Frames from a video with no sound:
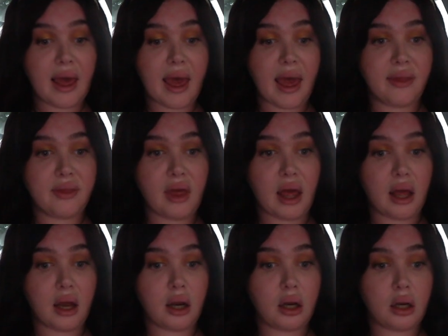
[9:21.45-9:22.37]
and
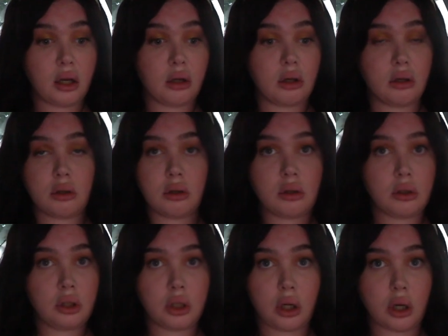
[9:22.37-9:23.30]
then,
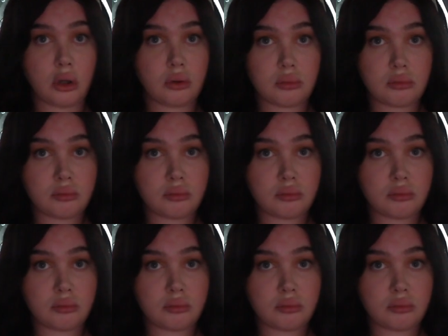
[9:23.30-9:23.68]
you know,